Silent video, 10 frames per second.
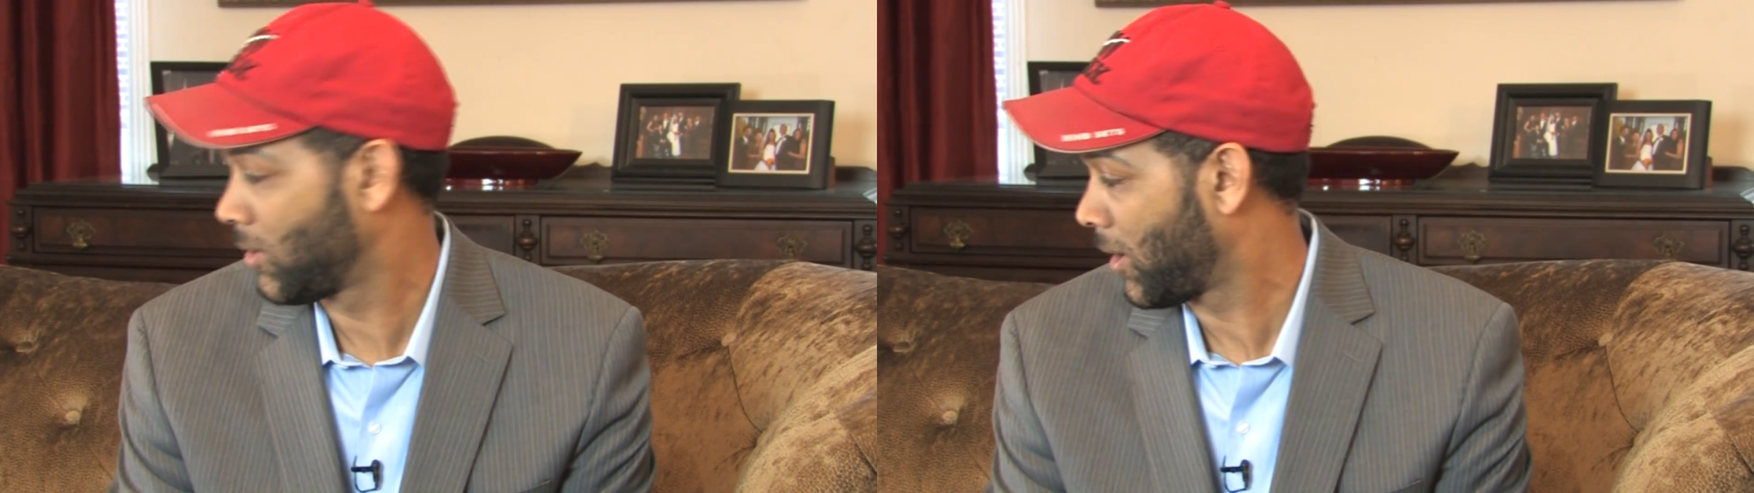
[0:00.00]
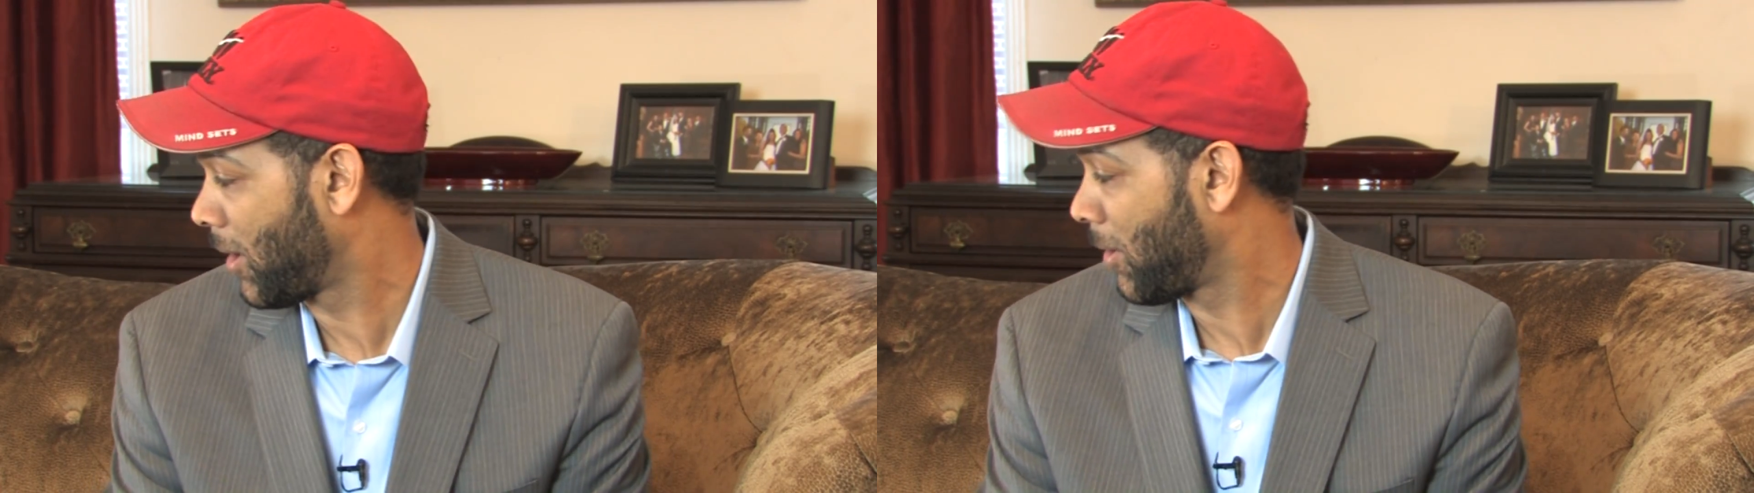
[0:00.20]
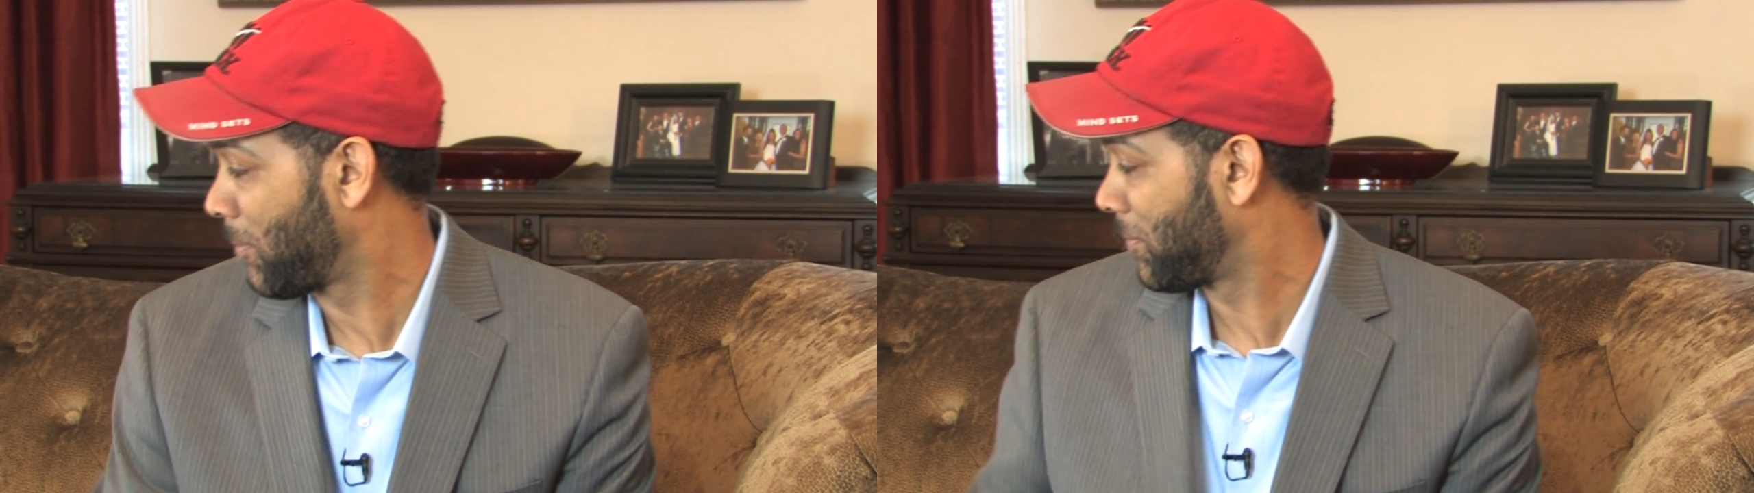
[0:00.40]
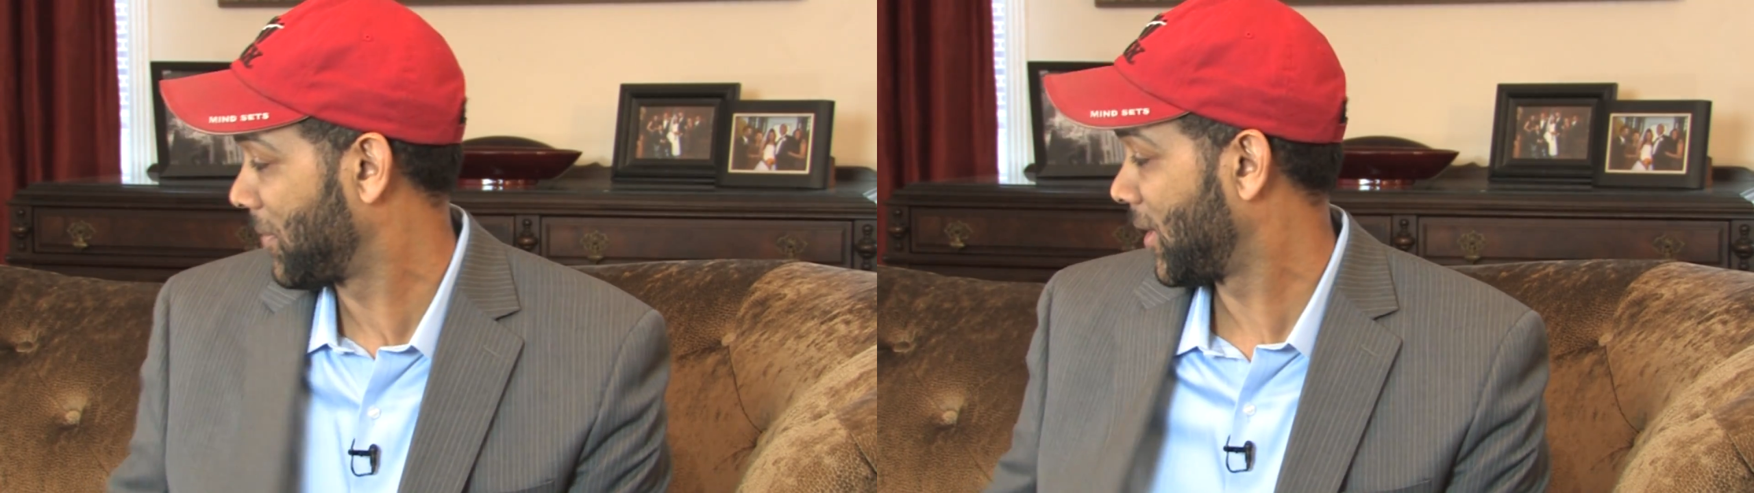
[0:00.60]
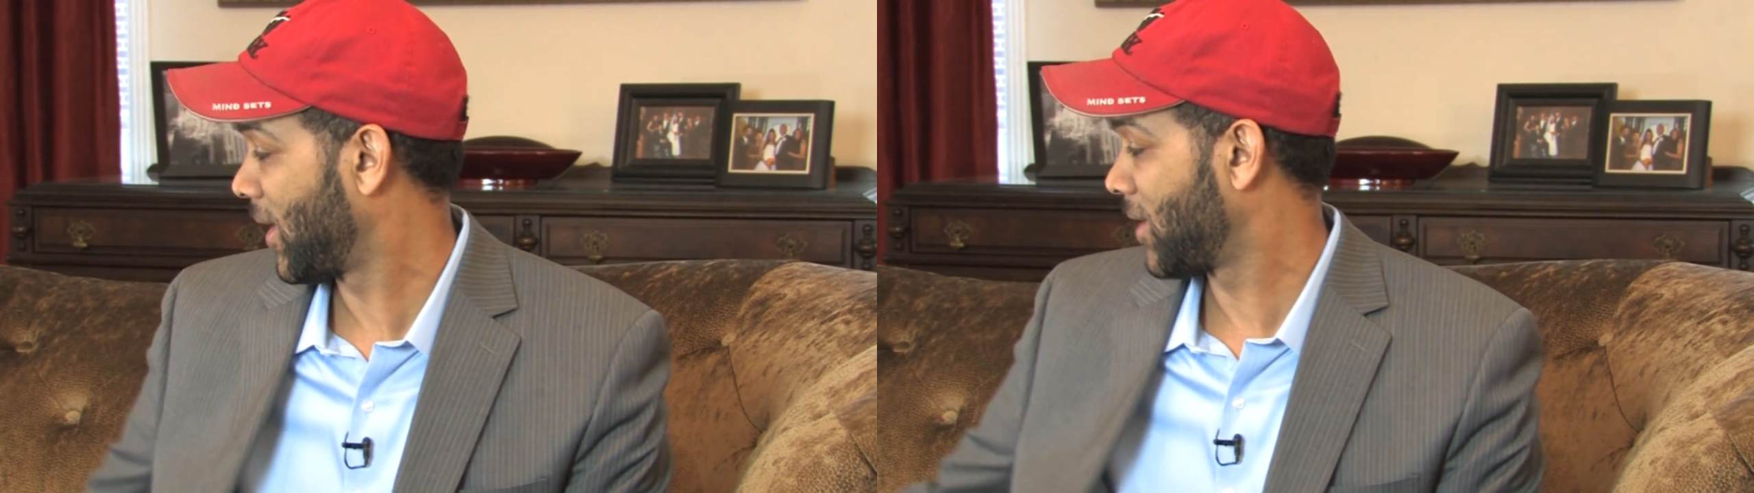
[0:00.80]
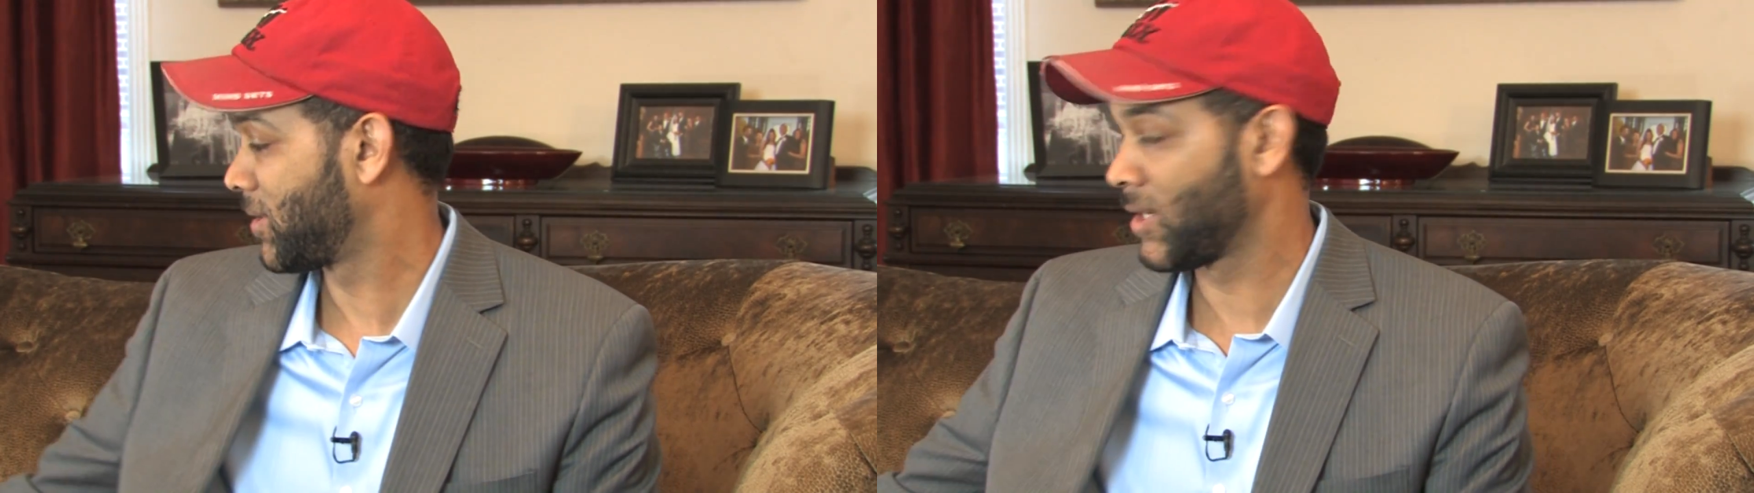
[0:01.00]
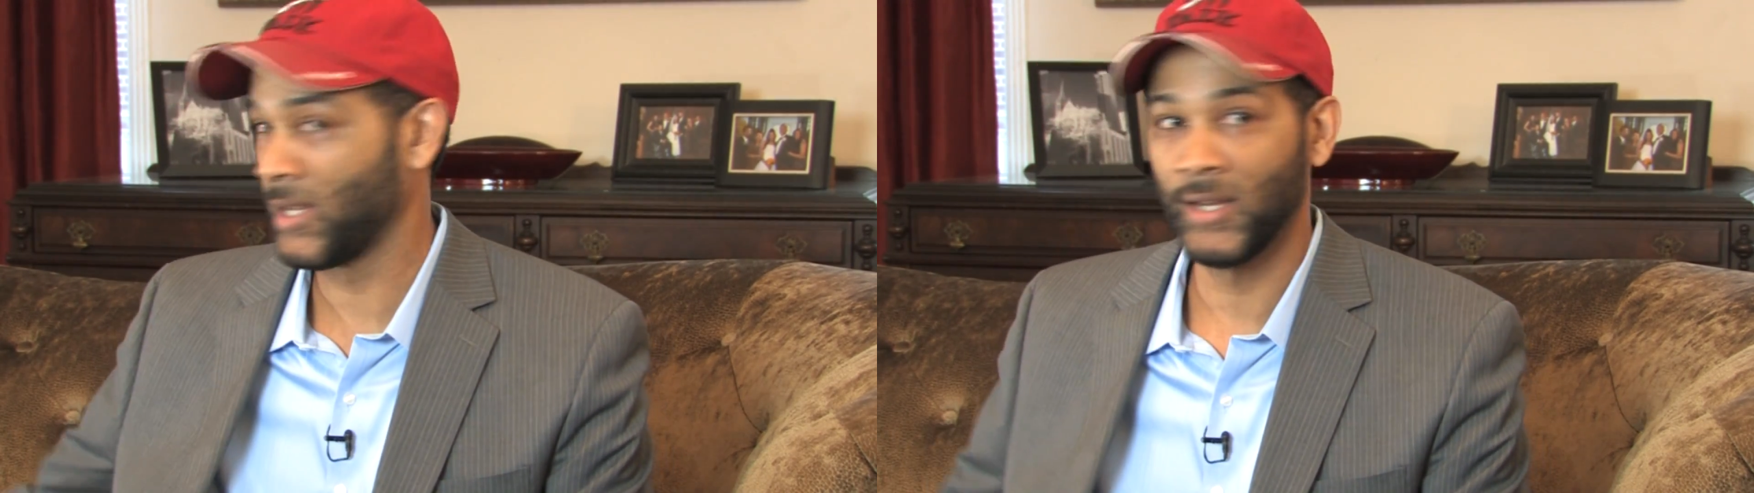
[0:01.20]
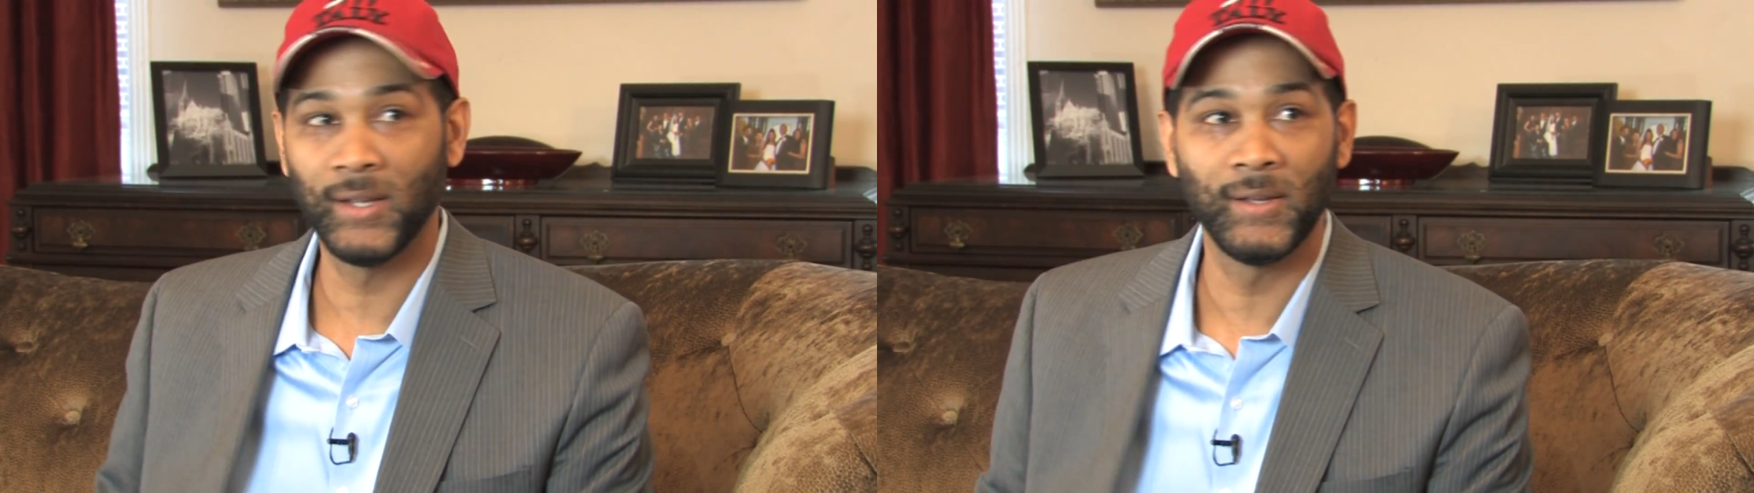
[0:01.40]
Um, it has
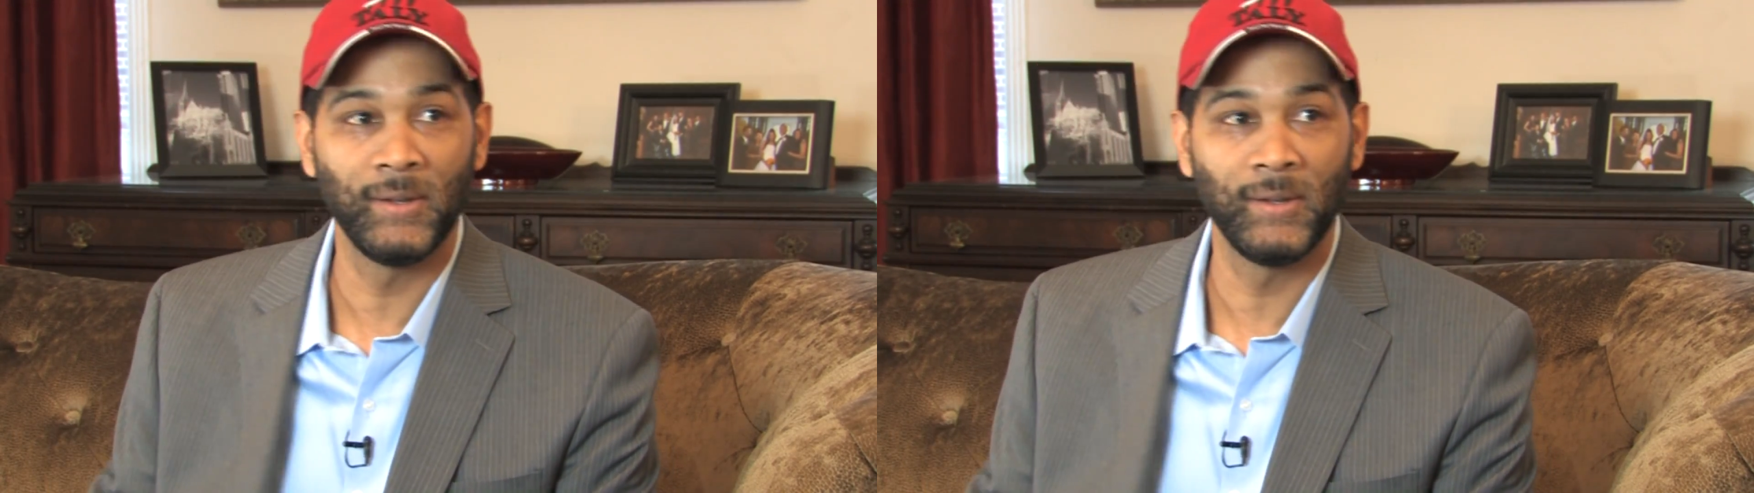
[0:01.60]
a